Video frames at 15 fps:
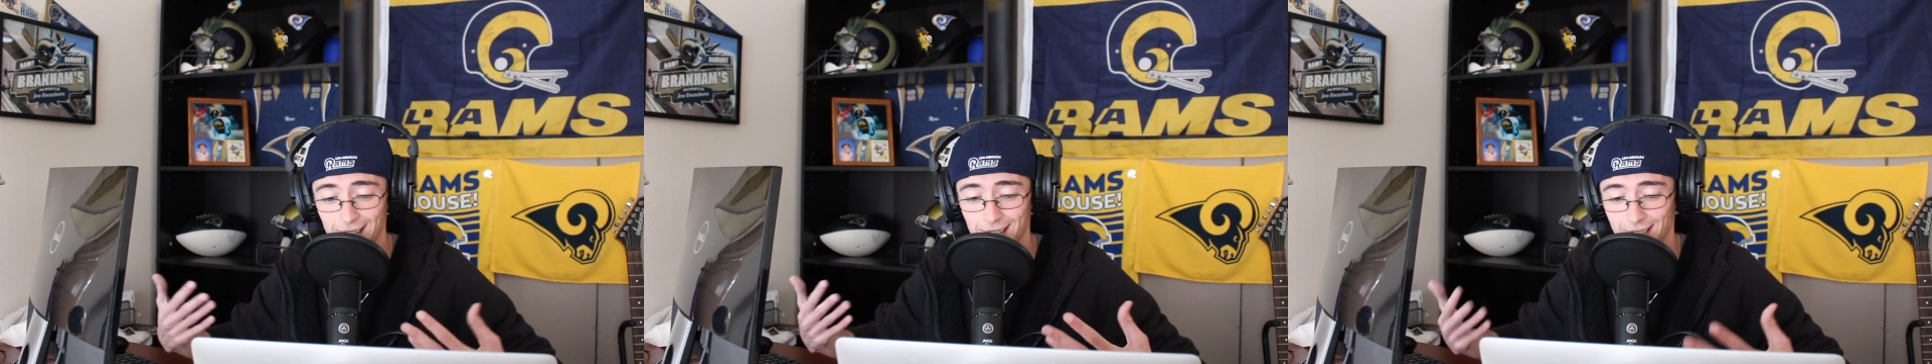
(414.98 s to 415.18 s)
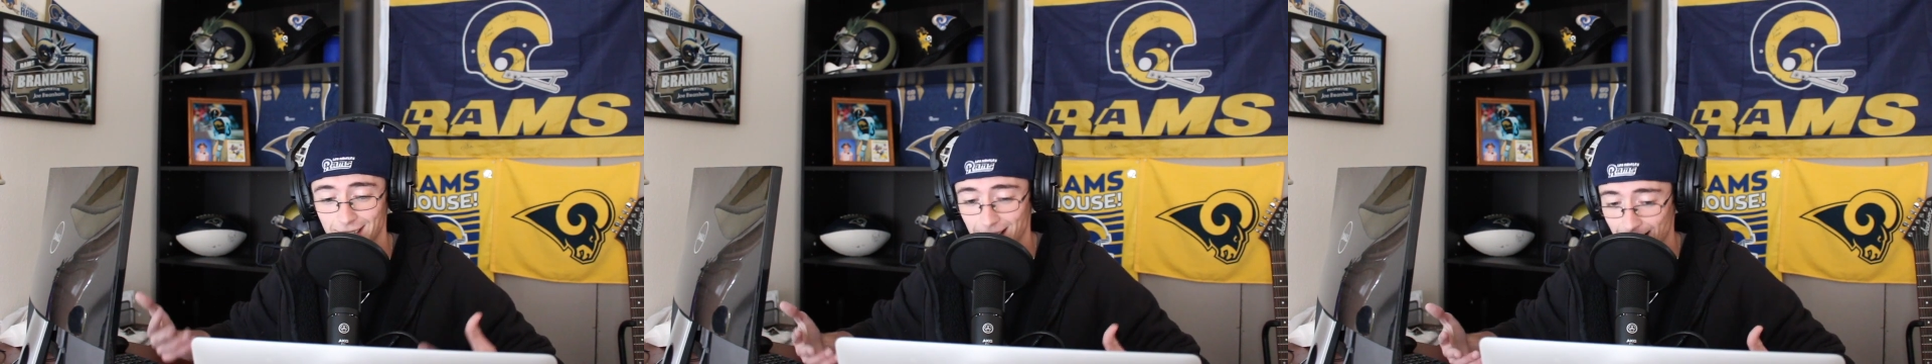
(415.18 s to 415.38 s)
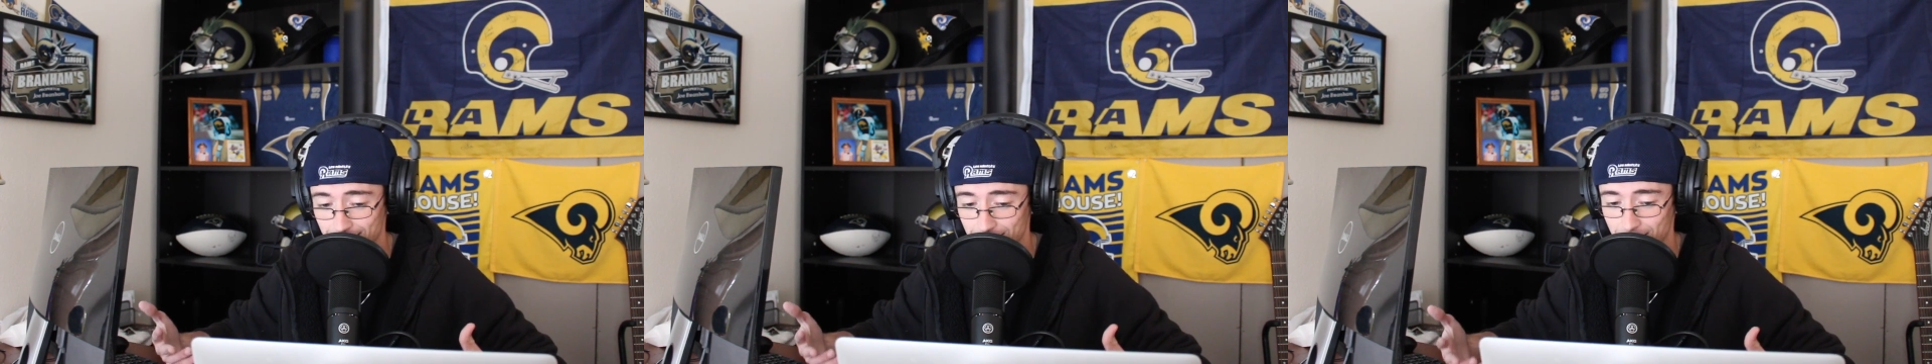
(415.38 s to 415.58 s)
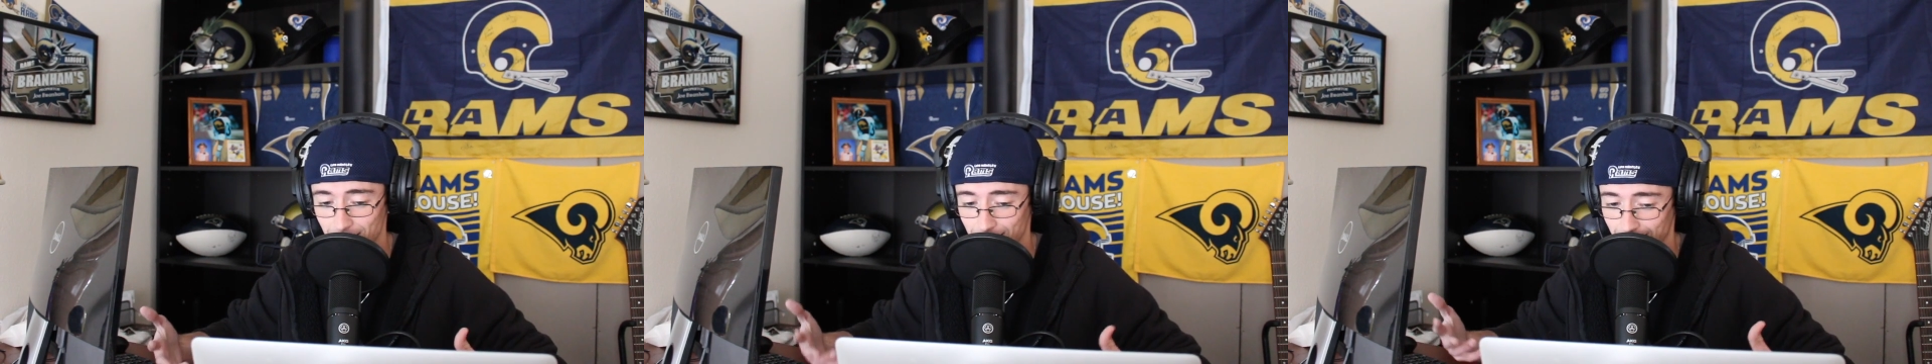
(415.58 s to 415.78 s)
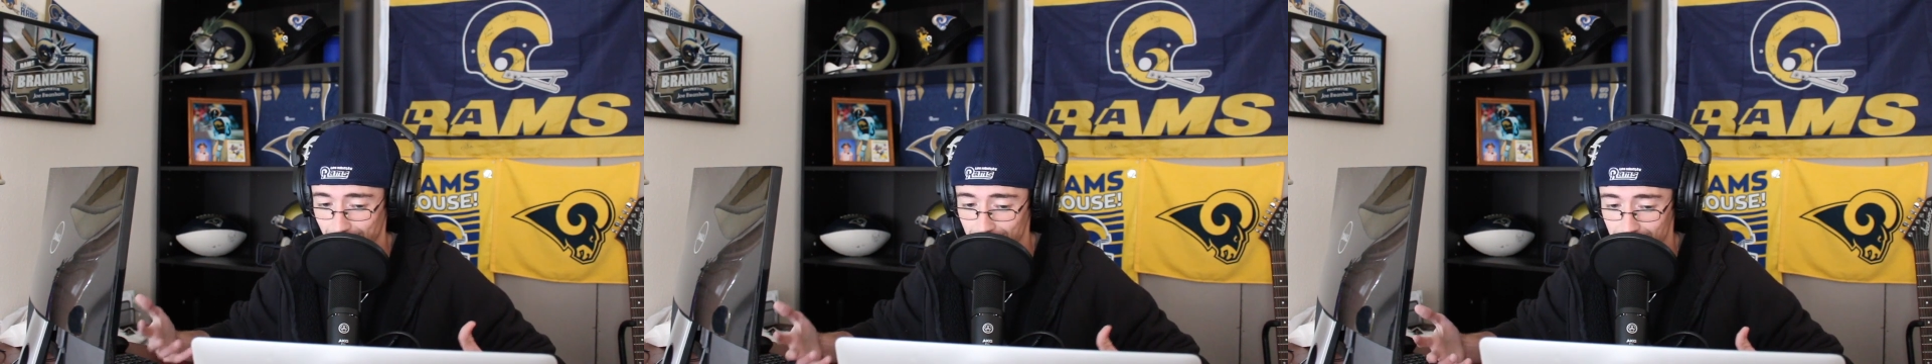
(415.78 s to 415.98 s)

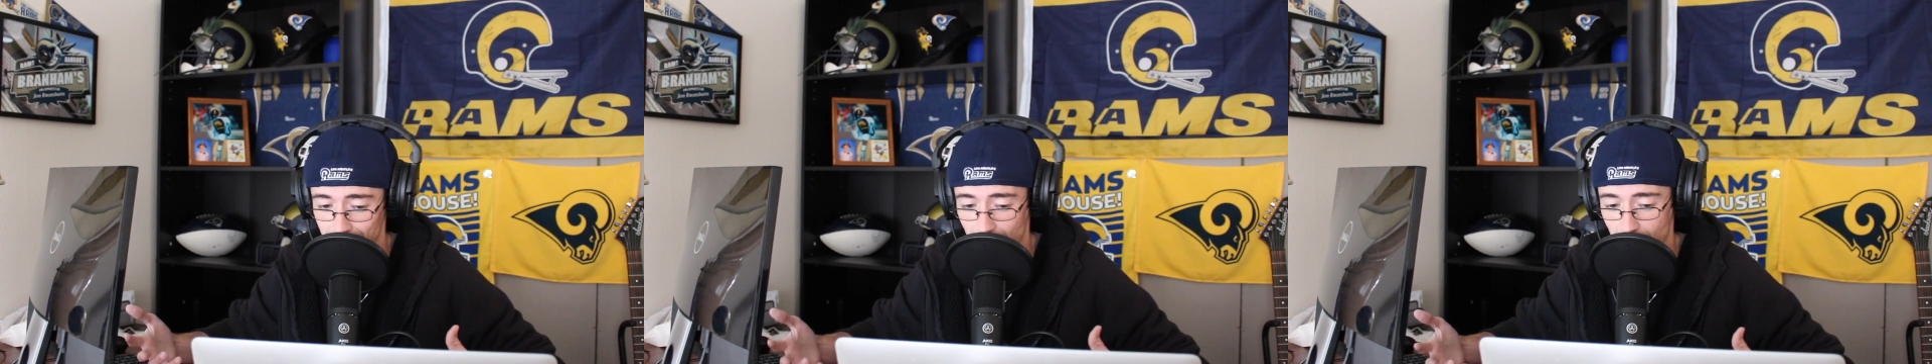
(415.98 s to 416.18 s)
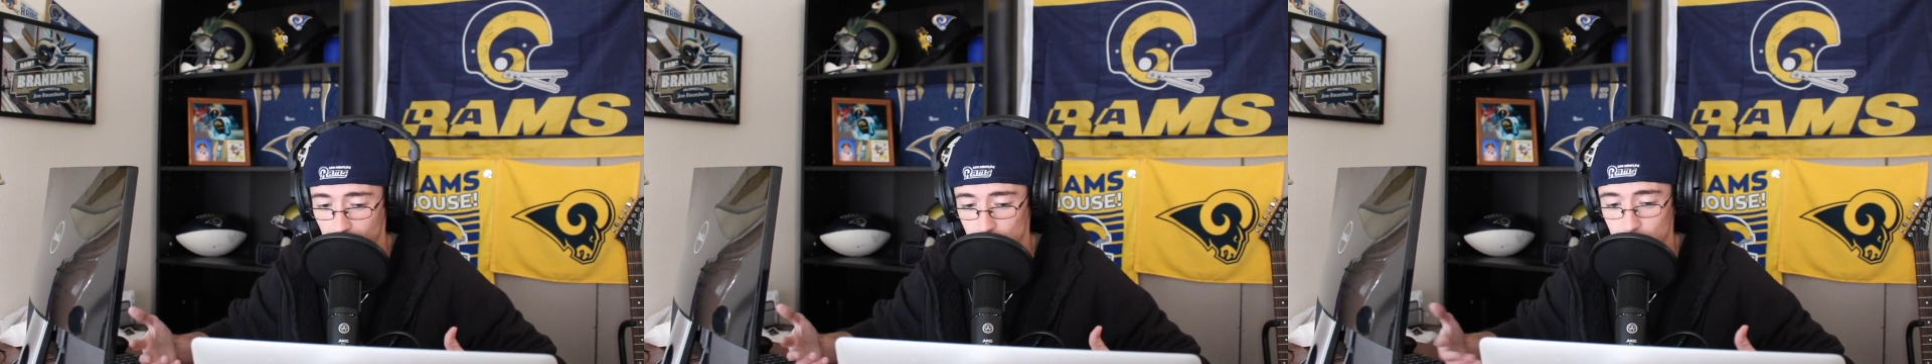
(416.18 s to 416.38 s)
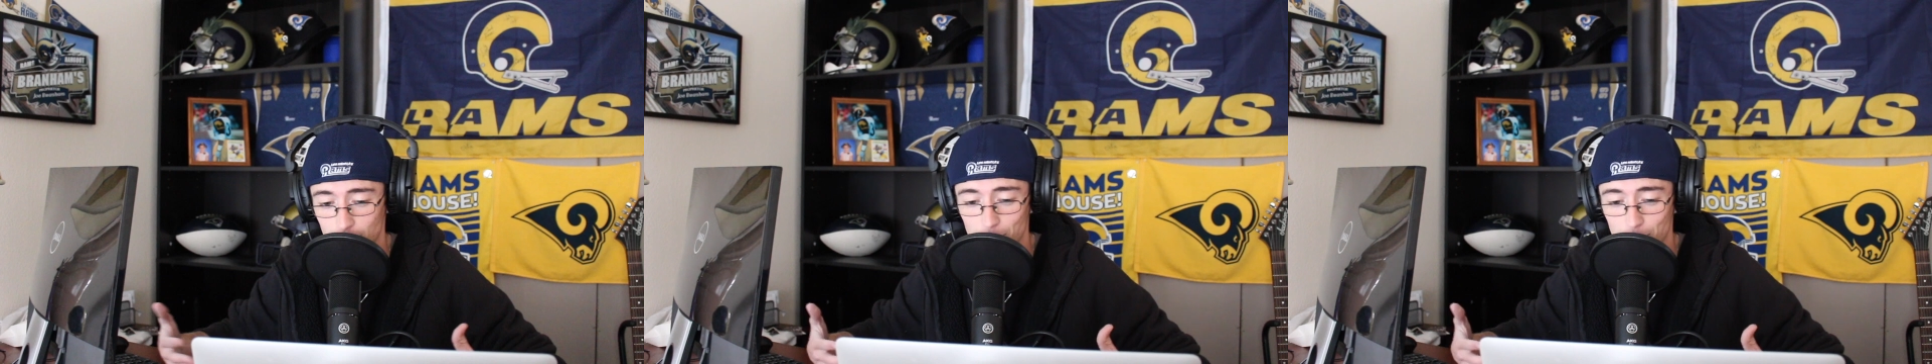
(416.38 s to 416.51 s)
against these guys.